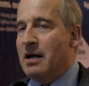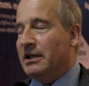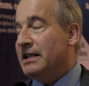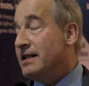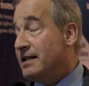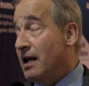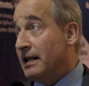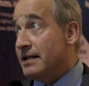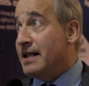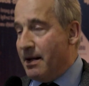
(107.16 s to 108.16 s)
but at, at
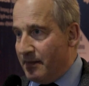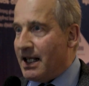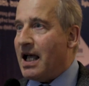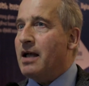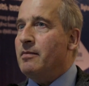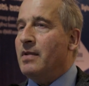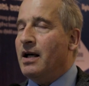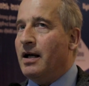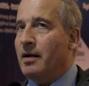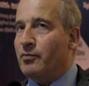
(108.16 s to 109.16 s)
the same time,
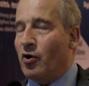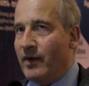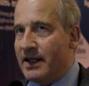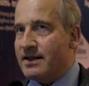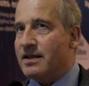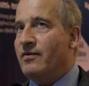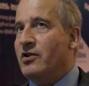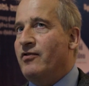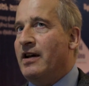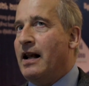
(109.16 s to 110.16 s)
uh, provinces
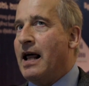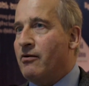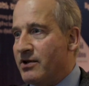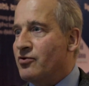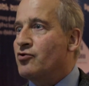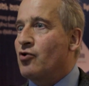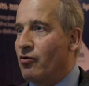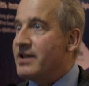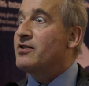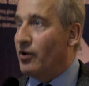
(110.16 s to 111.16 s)
which will allow us to show
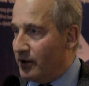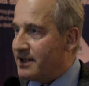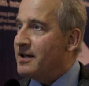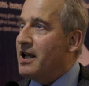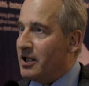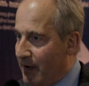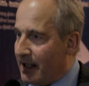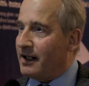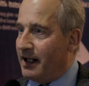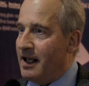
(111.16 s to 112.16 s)
results
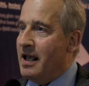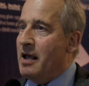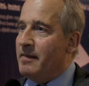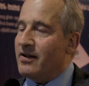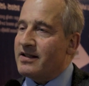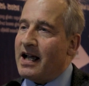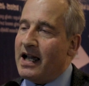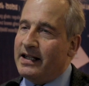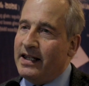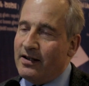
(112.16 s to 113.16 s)
quickly. Because the
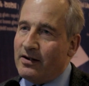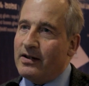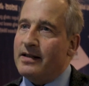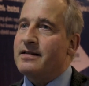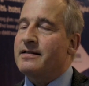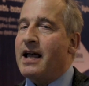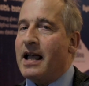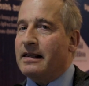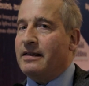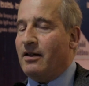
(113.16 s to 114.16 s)
idea is
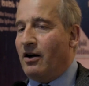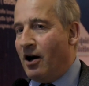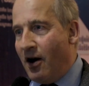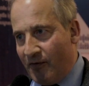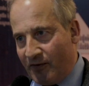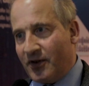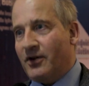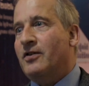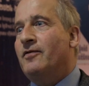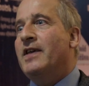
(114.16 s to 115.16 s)
that
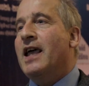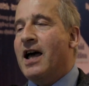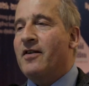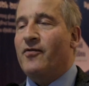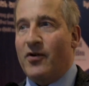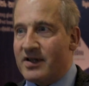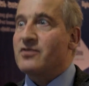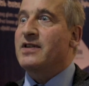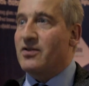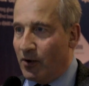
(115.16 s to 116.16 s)
after we have first
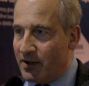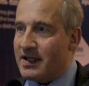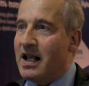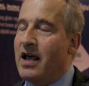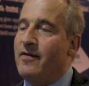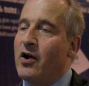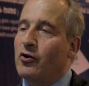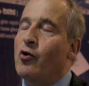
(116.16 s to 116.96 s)
results, we are